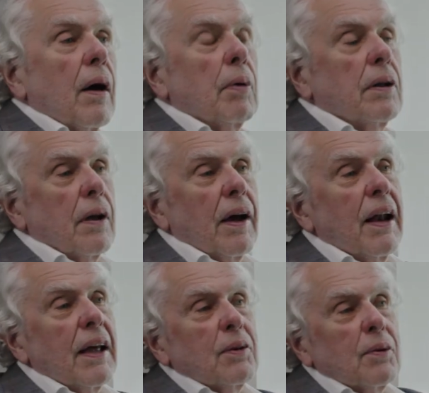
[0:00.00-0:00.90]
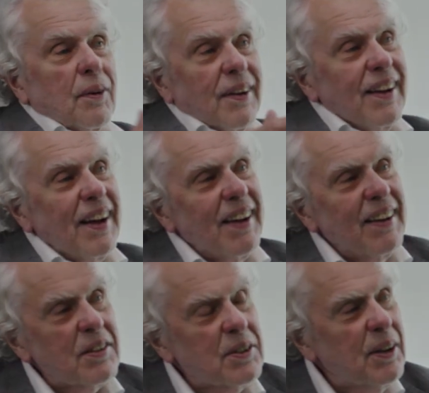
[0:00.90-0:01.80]
Uh, but I like to uh,
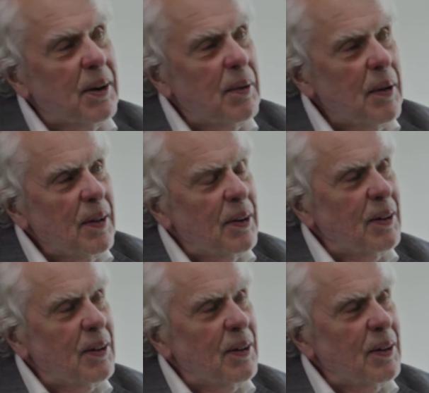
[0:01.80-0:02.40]
ask the, uh, the